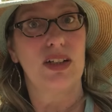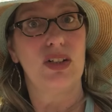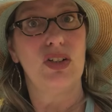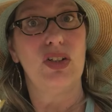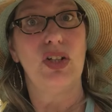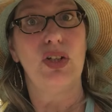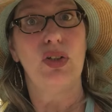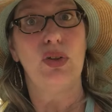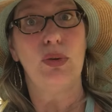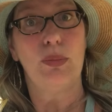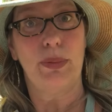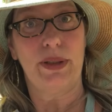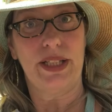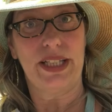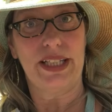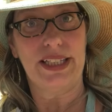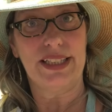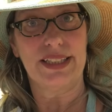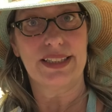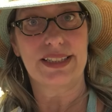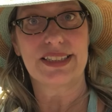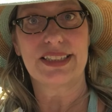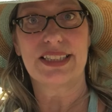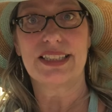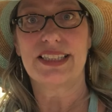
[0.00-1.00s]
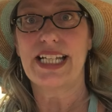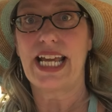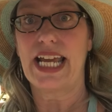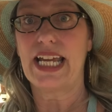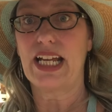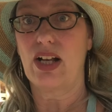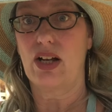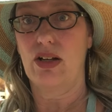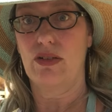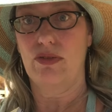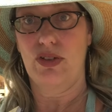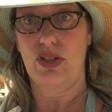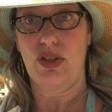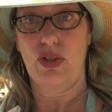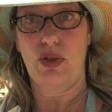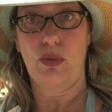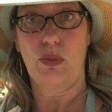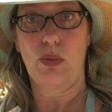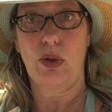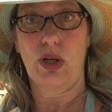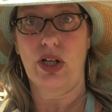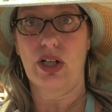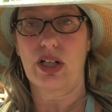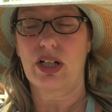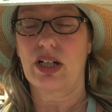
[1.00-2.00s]
new bees to take over the
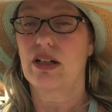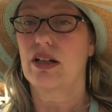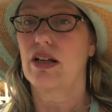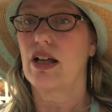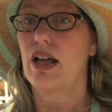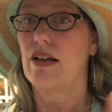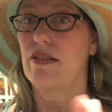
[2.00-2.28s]
work